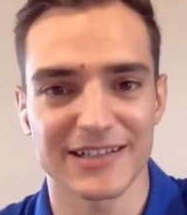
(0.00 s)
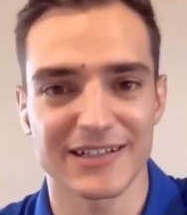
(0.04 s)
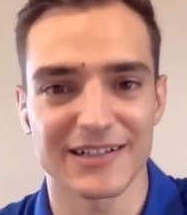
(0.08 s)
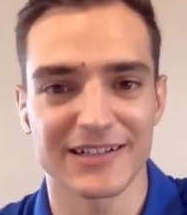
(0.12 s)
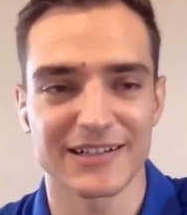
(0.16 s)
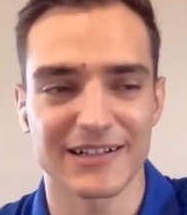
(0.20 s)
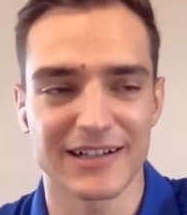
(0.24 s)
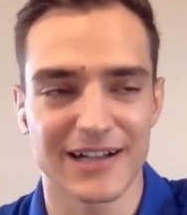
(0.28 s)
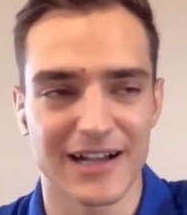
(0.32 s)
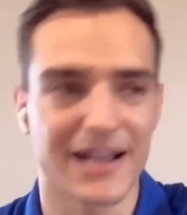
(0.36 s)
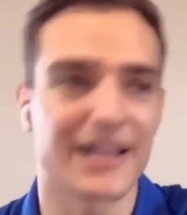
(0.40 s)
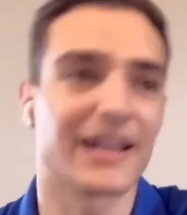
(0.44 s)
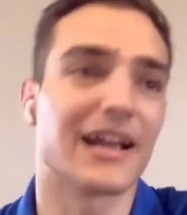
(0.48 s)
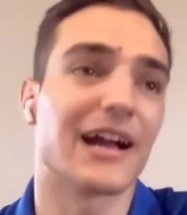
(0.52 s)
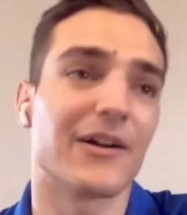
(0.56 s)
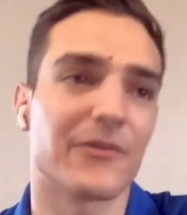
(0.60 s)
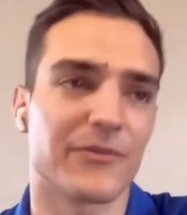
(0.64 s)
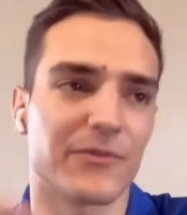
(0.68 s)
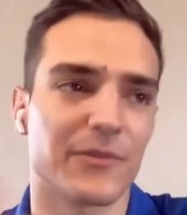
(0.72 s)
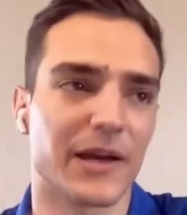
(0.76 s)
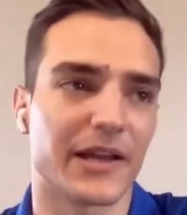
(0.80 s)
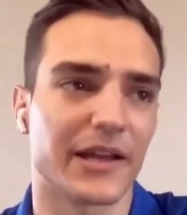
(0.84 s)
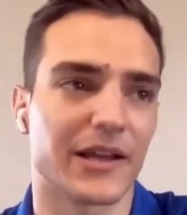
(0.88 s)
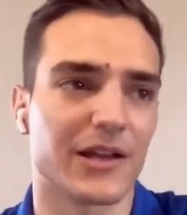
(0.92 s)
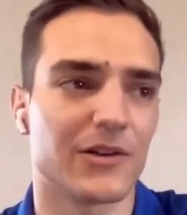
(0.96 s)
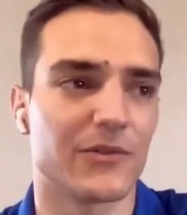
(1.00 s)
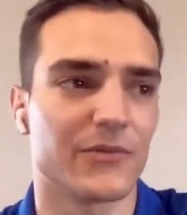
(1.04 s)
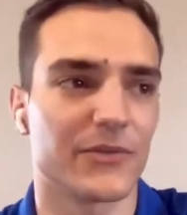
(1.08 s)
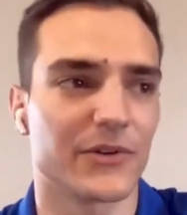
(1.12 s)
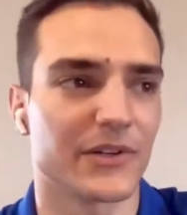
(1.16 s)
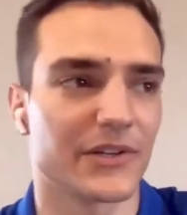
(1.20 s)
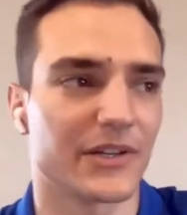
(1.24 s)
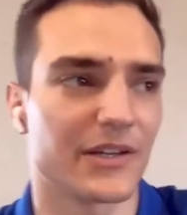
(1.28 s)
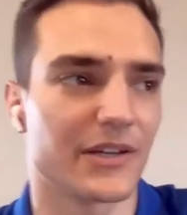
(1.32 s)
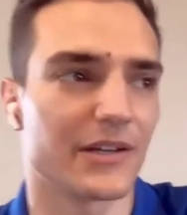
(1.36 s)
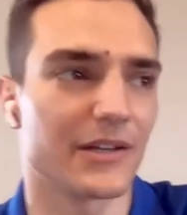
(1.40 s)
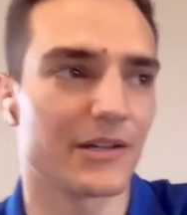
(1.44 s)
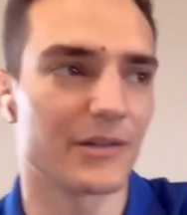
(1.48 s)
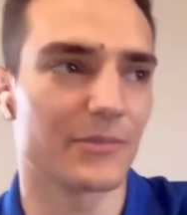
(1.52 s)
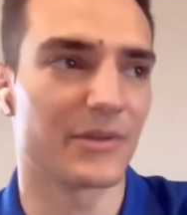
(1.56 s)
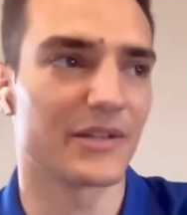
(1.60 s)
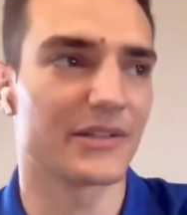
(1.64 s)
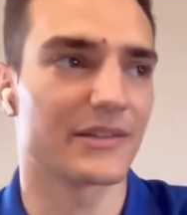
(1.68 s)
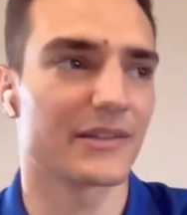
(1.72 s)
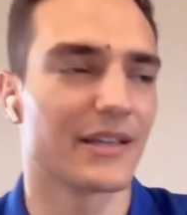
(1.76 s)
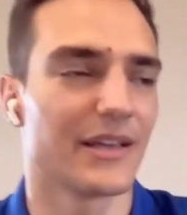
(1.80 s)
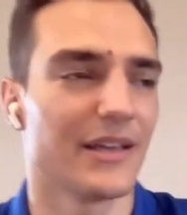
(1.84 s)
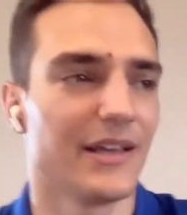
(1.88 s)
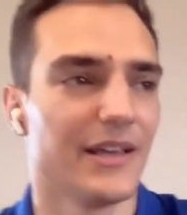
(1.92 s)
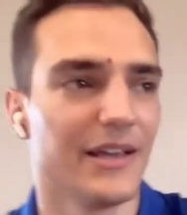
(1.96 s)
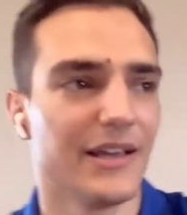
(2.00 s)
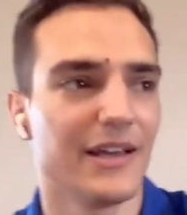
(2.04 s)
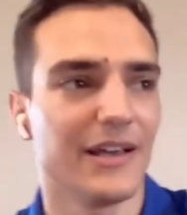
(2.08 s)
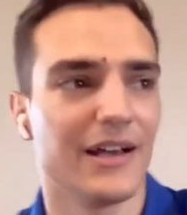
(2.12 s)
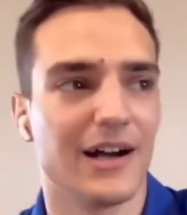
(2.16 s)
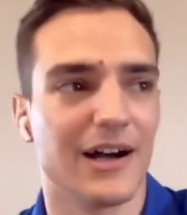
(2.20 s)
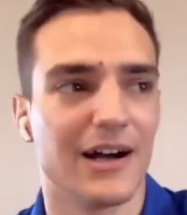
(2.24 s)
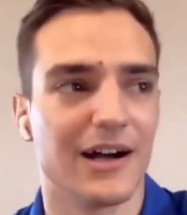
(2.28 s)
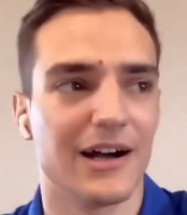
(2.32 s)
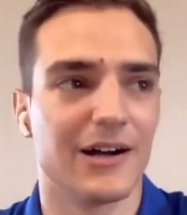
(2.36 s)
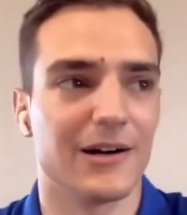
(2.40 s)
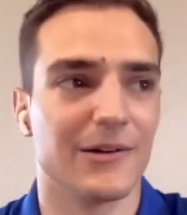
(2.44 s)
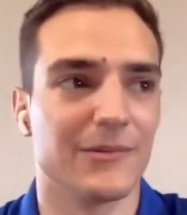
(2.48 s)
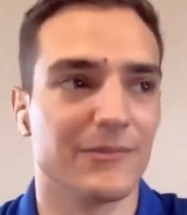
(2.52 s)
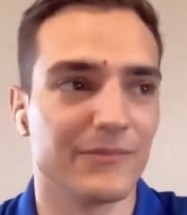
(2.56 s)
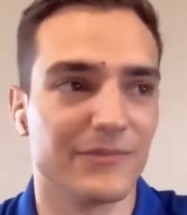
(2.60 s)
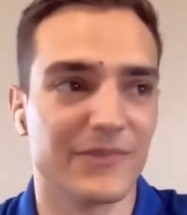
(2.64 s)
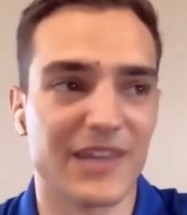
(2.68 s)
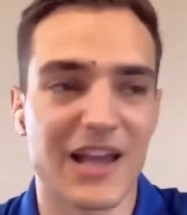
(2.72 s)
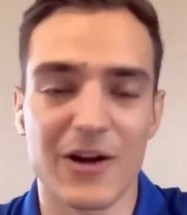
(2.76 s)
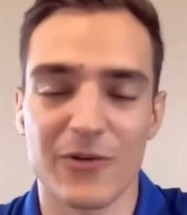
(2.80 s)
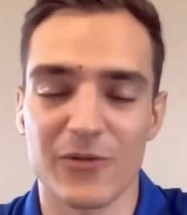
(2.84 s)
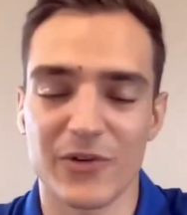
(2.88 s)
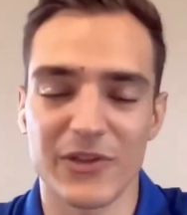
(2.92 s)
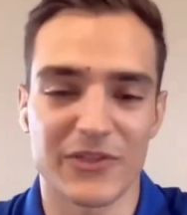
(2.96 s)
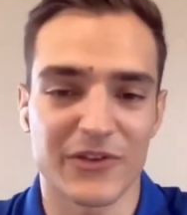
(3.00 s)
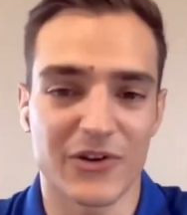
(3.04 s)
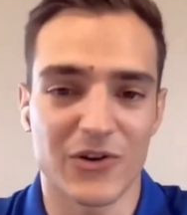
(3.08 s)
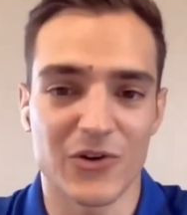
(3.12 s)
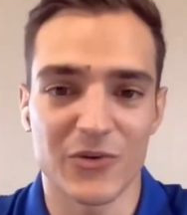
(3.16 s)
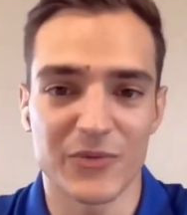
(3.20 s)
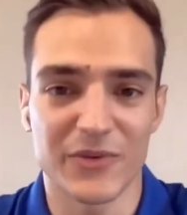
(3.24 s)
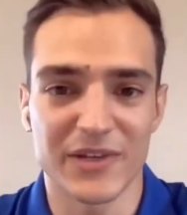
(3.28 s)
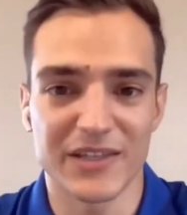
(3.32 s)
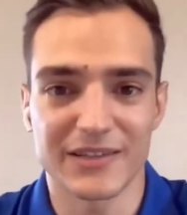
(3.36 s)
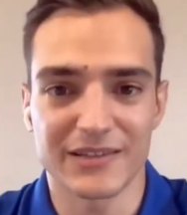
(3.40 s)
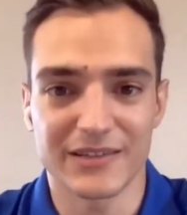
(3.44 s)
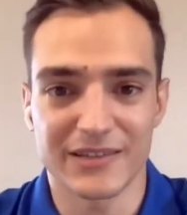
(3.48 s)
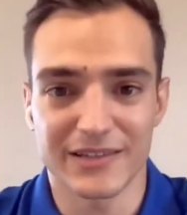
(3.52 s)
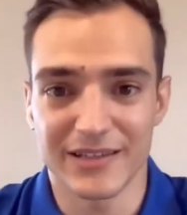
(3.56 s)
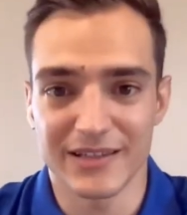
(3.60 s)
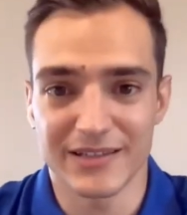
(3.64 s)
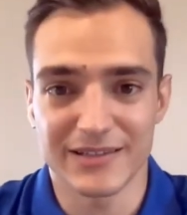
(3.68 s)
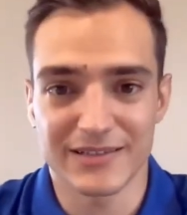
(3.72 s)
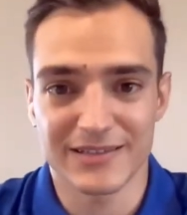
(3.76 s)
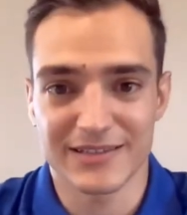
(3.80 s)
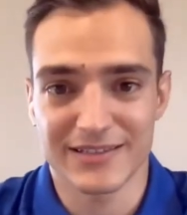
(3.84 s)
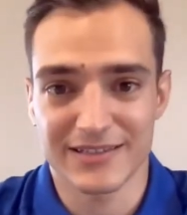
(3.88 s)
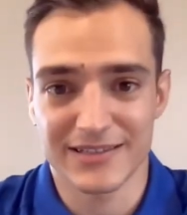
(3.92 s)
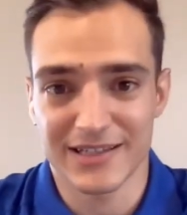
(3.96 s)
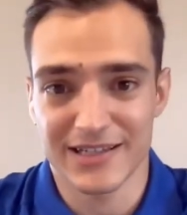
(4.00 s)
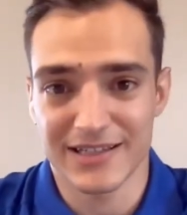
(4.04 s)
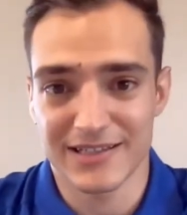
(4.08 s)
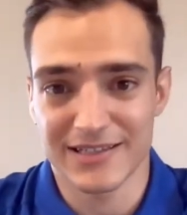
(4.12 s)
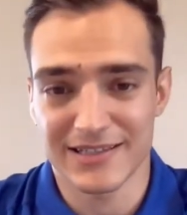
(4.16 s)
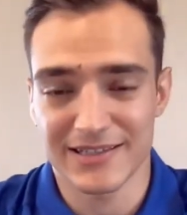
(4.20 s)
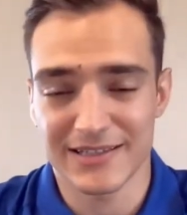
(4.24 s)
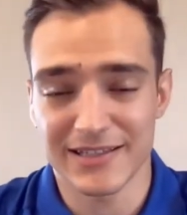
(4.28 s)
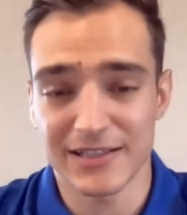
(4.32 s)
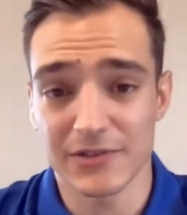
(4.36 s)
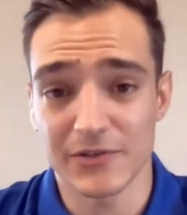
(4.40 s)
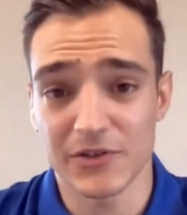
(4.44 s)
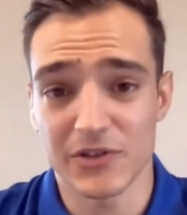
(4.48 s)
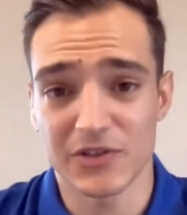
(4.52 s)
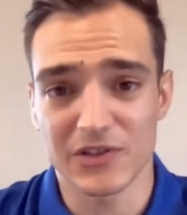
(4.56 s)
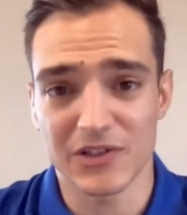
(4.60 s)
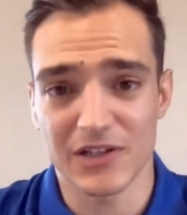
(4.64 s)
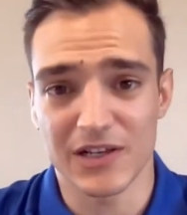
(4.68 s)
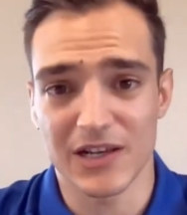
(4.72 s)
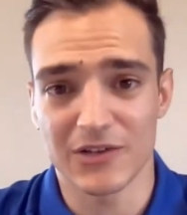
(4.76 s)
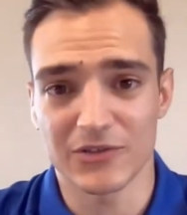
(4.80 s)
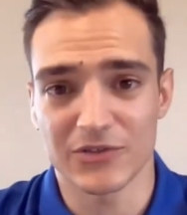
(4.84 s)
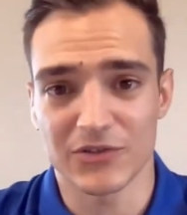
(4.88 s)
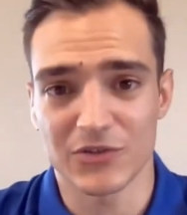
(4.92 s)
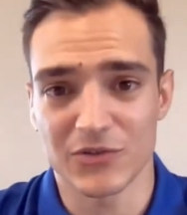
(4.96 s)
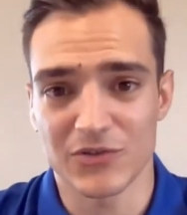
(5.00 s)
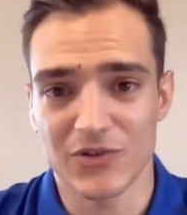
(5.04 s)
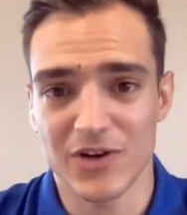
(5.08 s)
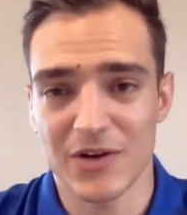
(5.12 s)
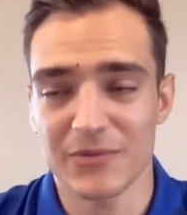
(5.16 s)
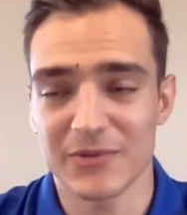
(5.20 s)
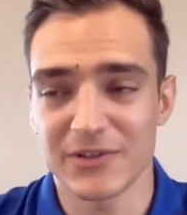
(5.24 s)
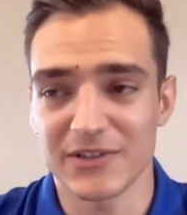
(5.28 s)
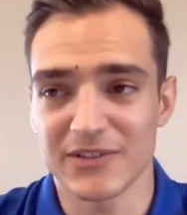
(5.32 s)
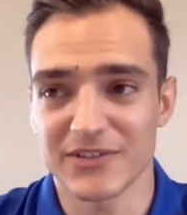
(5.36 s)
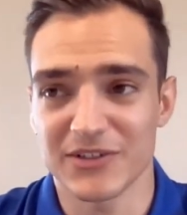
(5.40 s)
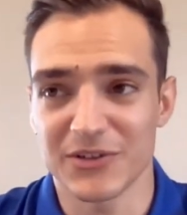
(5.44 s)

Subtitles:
I have my girlfriend here, but now with COVID, it's still not allowed to travel.